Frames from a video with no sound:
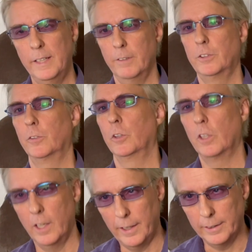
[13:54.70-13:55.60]
gifts for
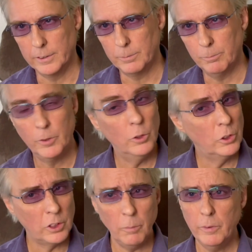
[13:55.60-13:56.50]
clients.
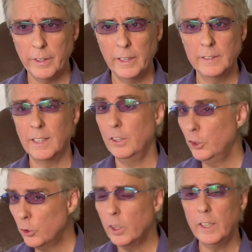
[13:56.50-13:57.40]
There's some things that
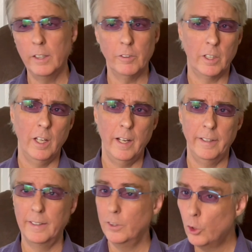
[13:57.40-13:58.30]
you can give a
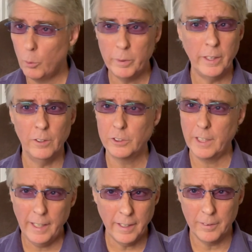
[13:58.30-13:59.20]
client that nobody else
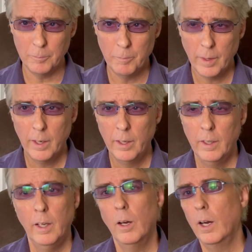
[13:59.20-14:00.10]
can.
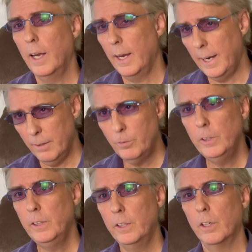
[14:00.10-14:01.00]
Every
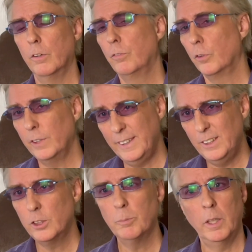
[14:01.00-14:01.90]
year for
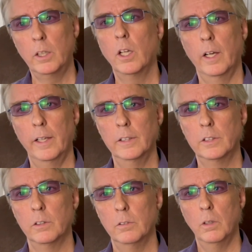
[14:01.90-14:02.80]
each of my
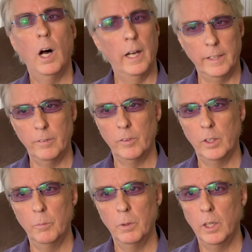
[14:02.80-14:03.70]
clients, I give
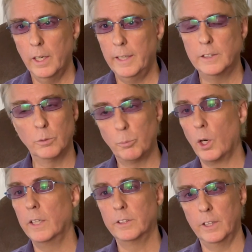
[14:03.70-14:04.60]
them a
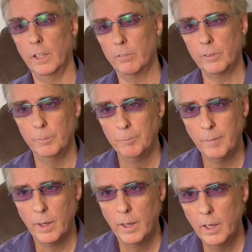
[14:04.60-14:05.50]
surprise gift.
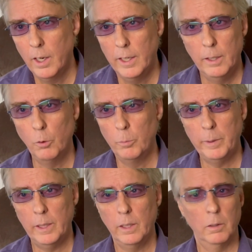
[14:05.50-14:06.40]
It will
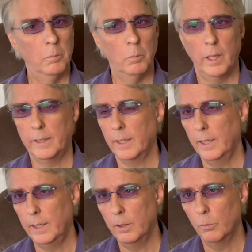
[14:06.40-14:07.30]
be like
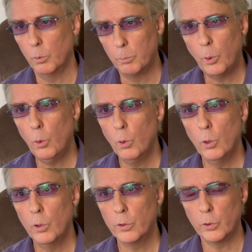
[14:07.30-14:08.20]
a
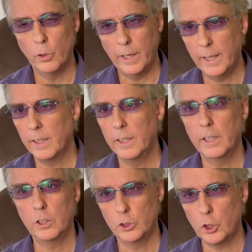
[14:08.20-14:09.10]
report or
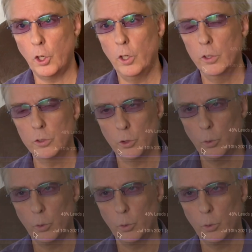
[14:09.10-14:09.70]
analytic chart or